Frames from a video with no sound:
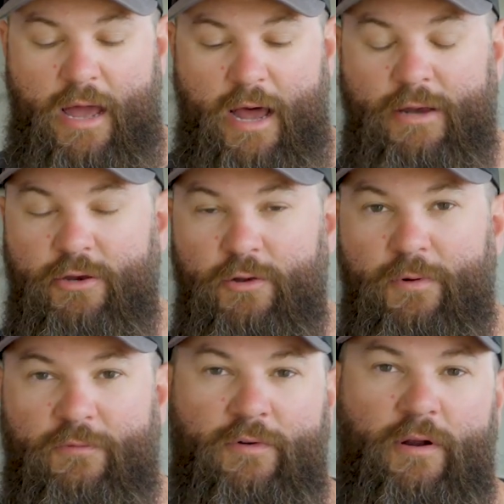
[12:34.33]
I do
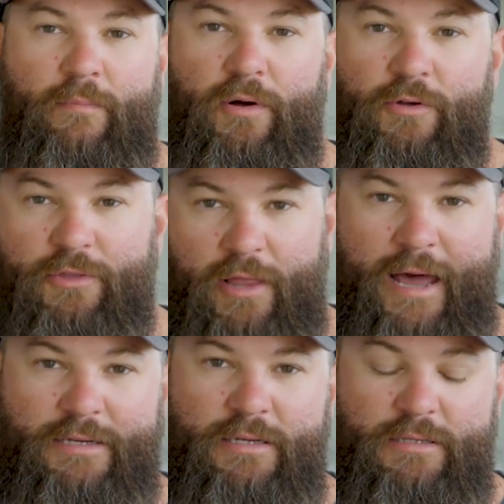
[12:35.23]
prefer both
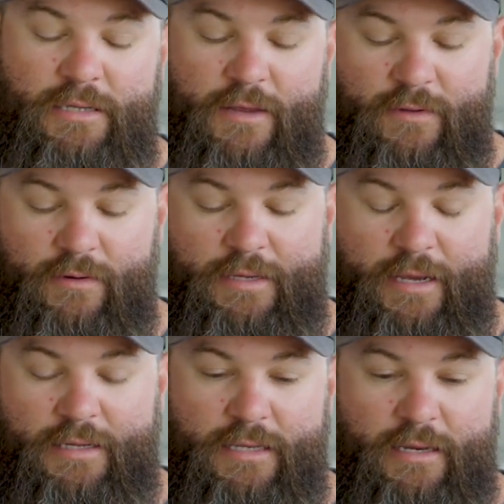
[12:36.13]
latches, even though it
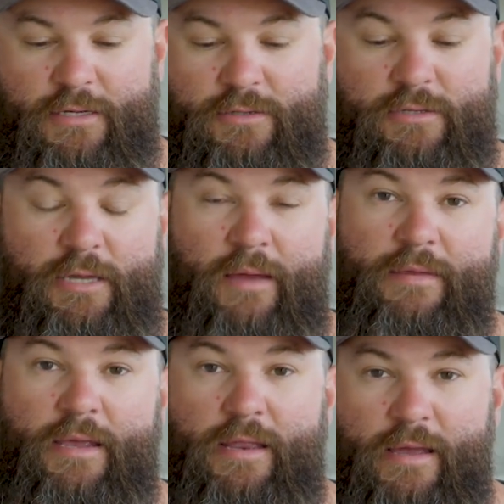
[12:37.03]
takes an extra step
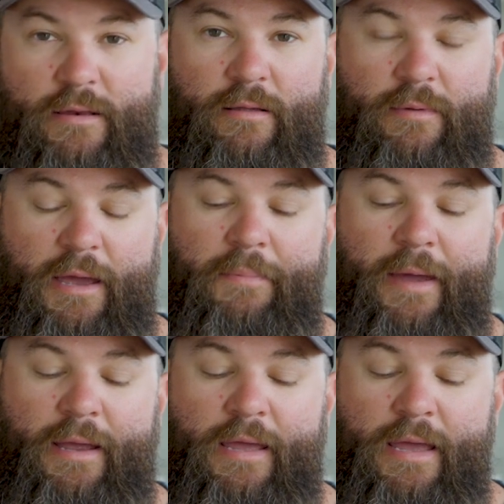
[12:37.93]
to get into the
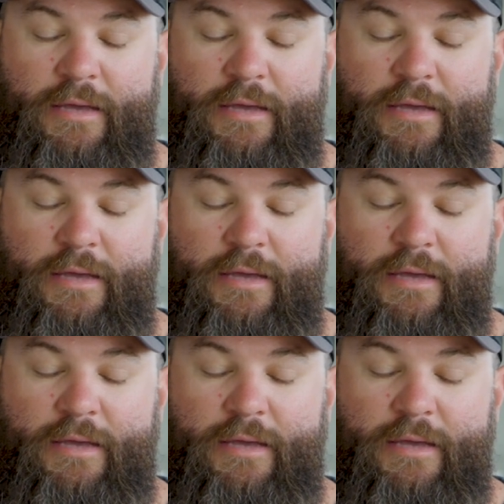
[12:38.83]
BlackPack.